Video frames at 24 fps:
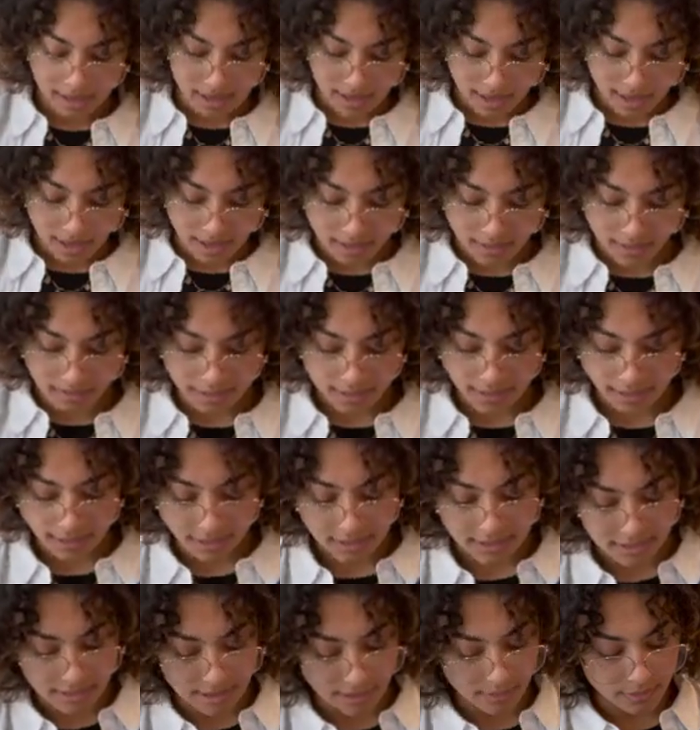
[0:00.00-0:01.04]
So you
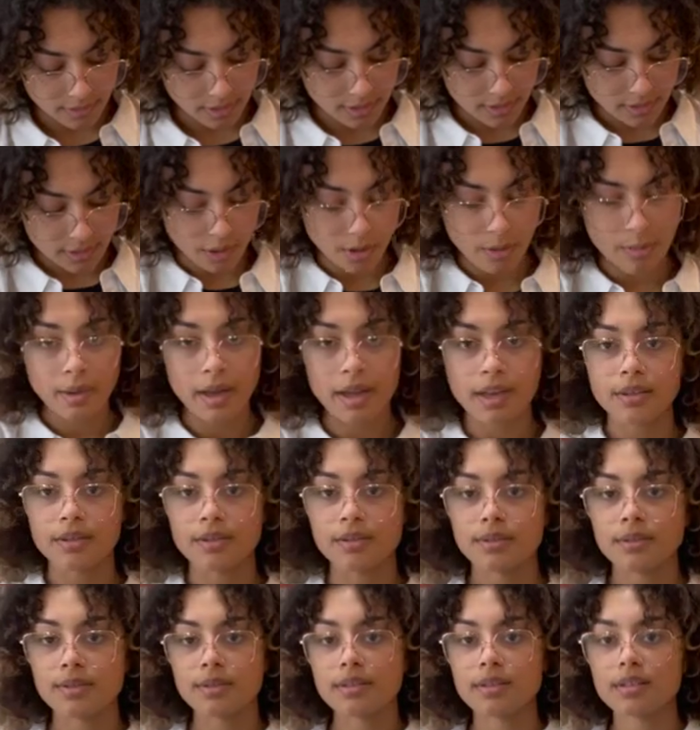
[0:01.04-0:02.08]
can see with those top
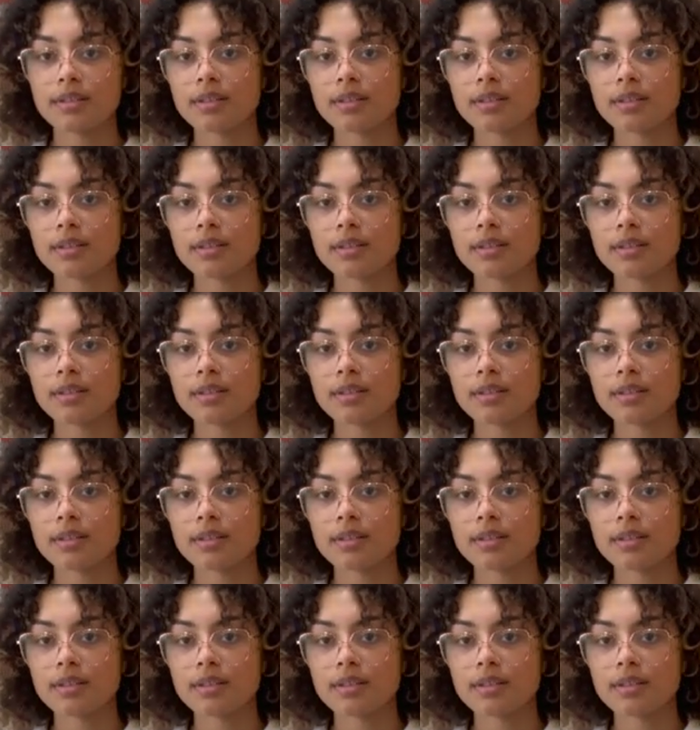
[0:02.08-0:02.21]
handles